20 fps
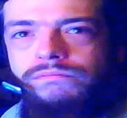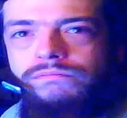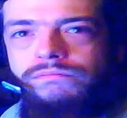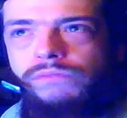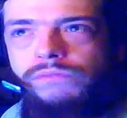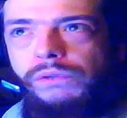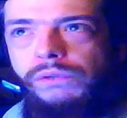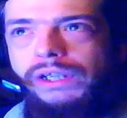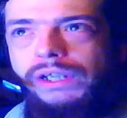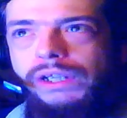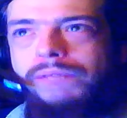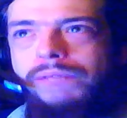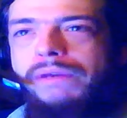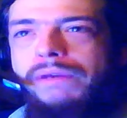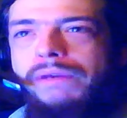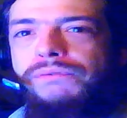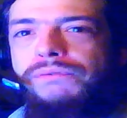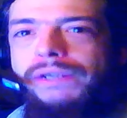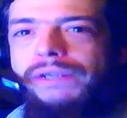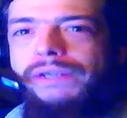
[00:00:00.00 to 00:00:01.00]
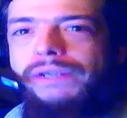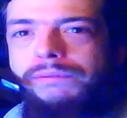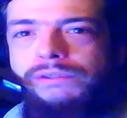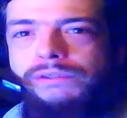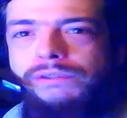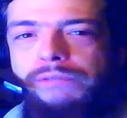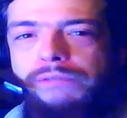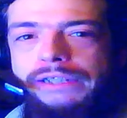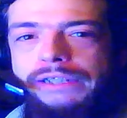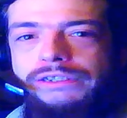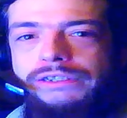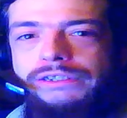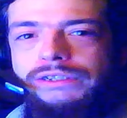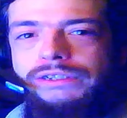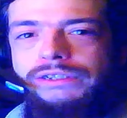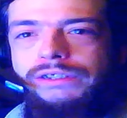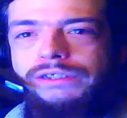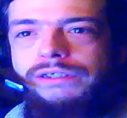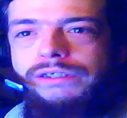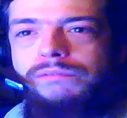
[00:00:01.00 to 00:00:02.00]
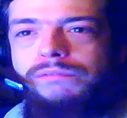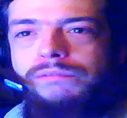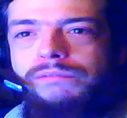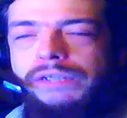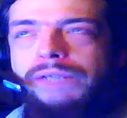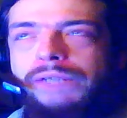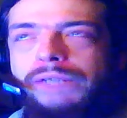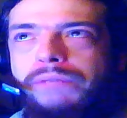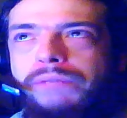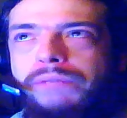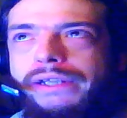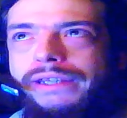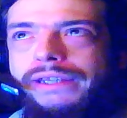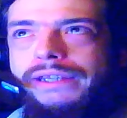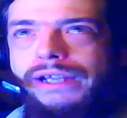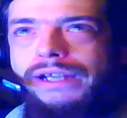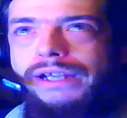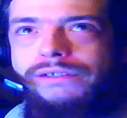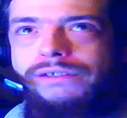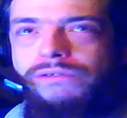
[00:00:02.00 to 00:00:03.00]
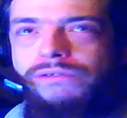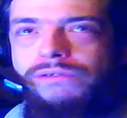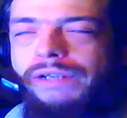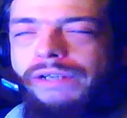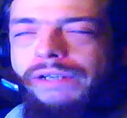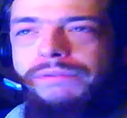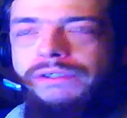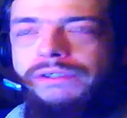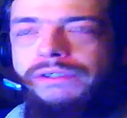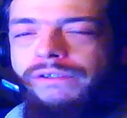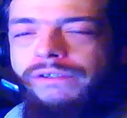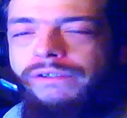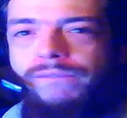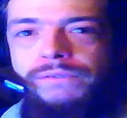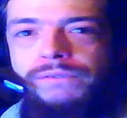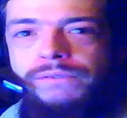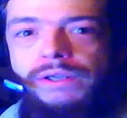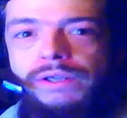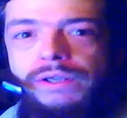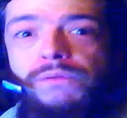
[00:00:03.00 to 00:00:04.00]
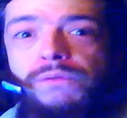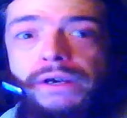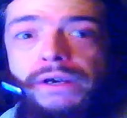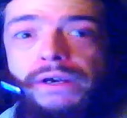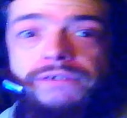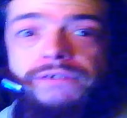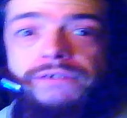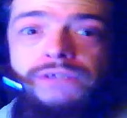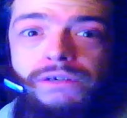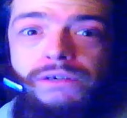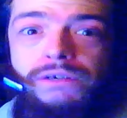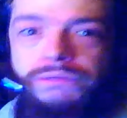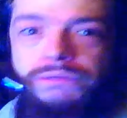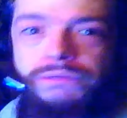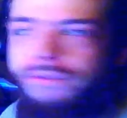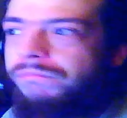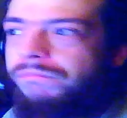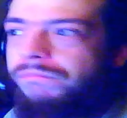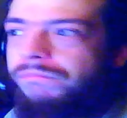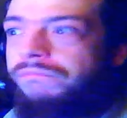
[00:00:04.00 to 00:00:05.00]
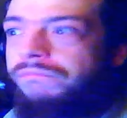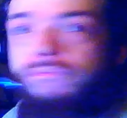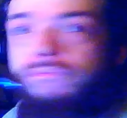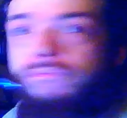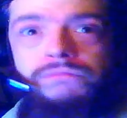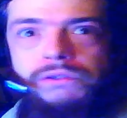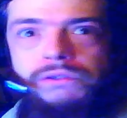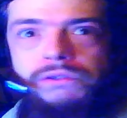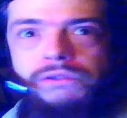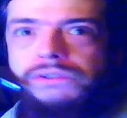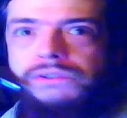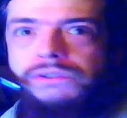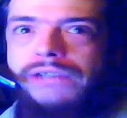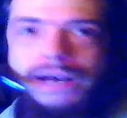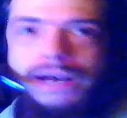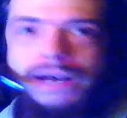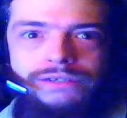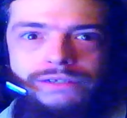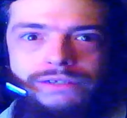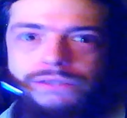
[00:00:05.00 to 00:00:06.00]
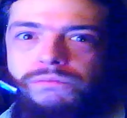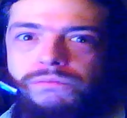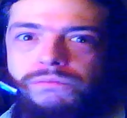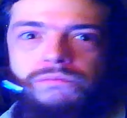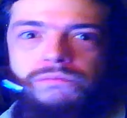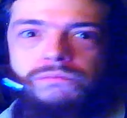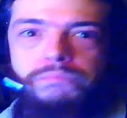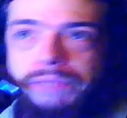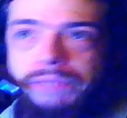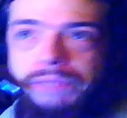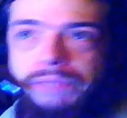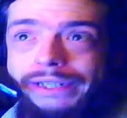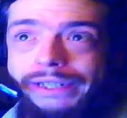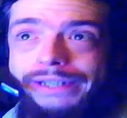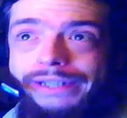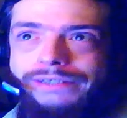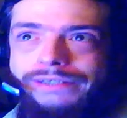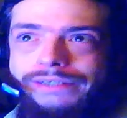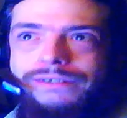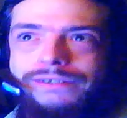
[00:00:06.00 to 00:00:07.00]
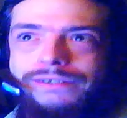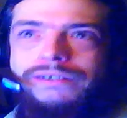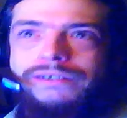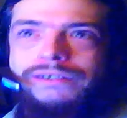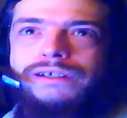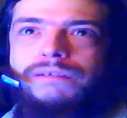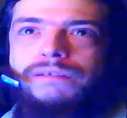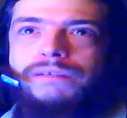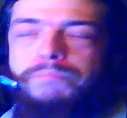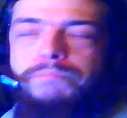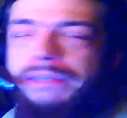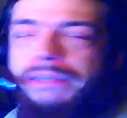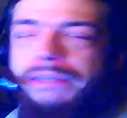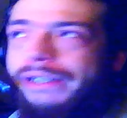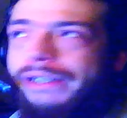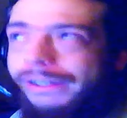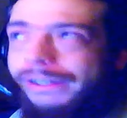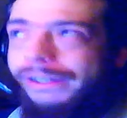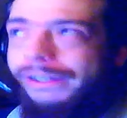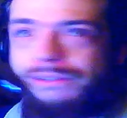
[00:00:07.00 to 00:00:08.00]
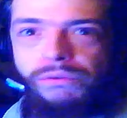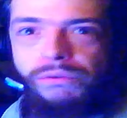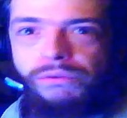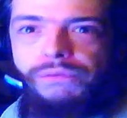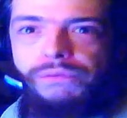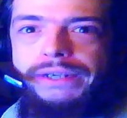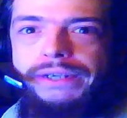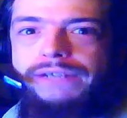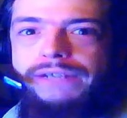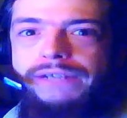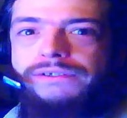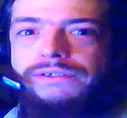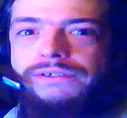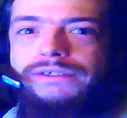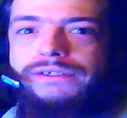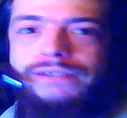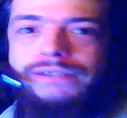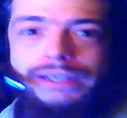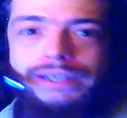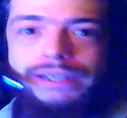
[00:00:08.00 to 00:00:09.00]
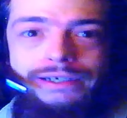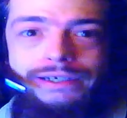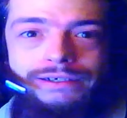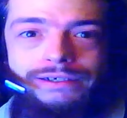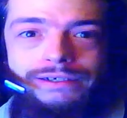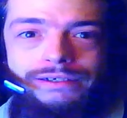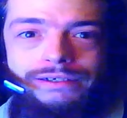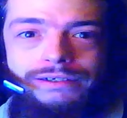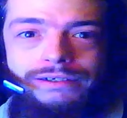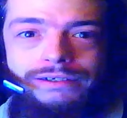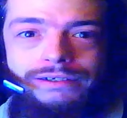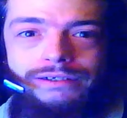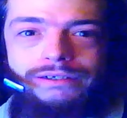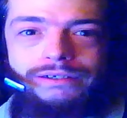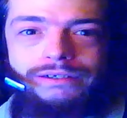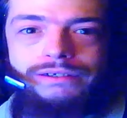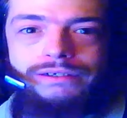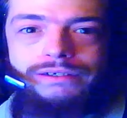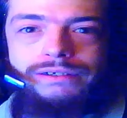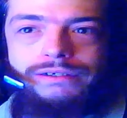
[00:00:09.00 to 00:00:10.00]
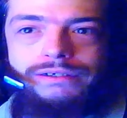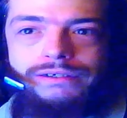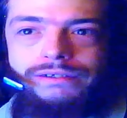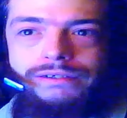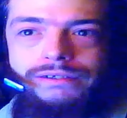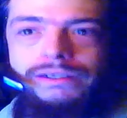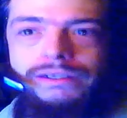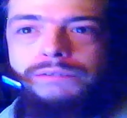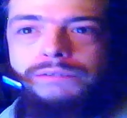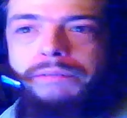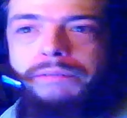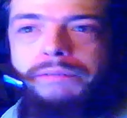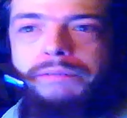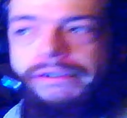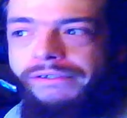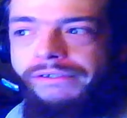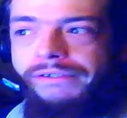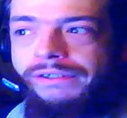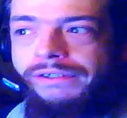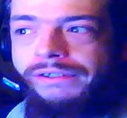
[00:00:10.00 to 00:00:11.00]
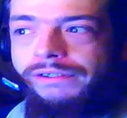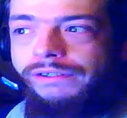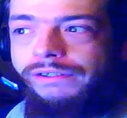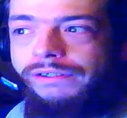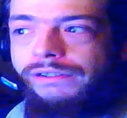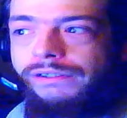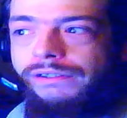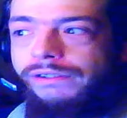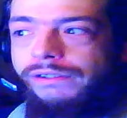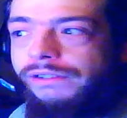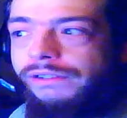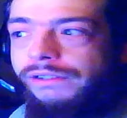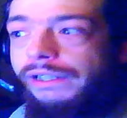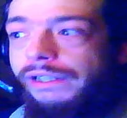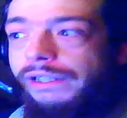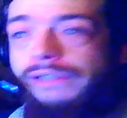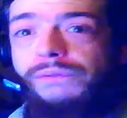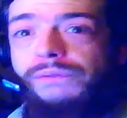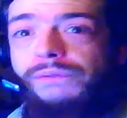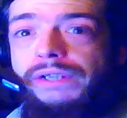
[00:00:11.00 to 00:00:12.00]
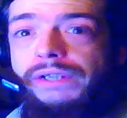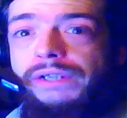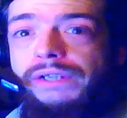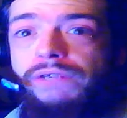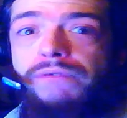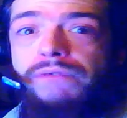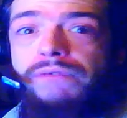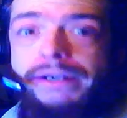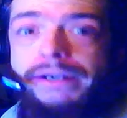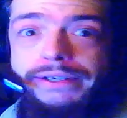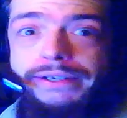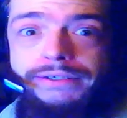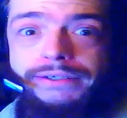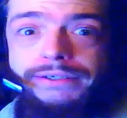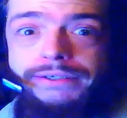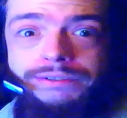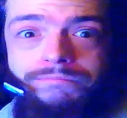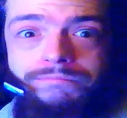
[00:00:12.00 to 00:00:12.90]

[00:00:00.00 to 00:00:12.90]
if you don't like my freedom of speech, my unpaid thoughts or whatever, go fuck yourself. There's thousands, millions, billions more videos to see that are better than this video right here.